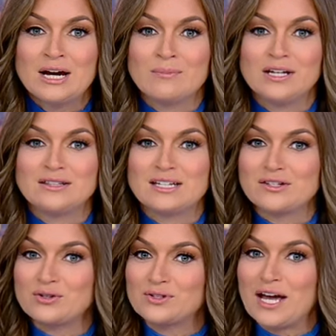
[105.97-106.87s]
But the
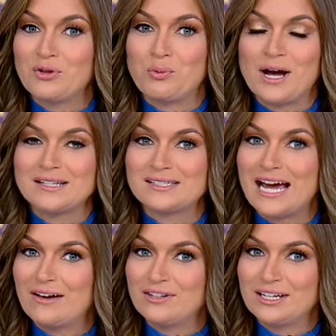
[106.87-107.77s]
desert Southwest
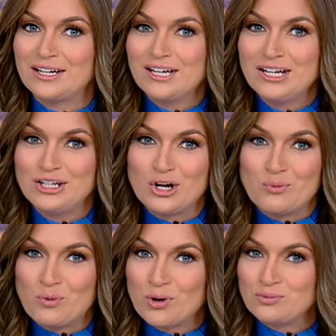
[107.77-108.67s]
having, you know,
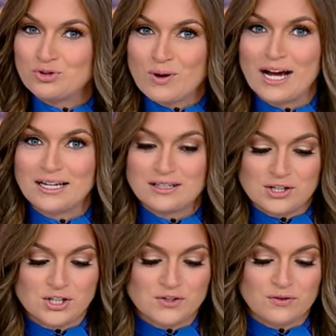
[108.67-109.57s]
warm, dry
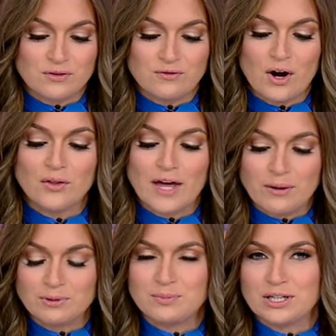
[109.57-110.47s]
conditions for the fall, that
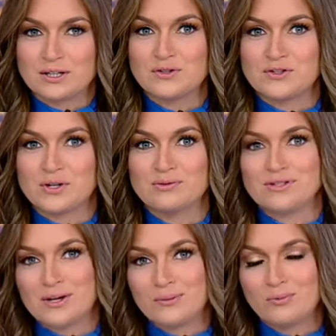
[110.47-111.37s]
would be a concern.
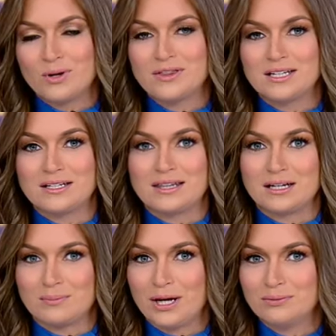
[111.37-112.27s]
So one thing to
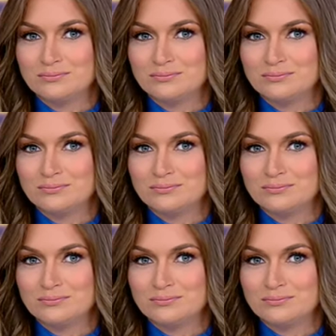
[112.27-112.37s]
think about.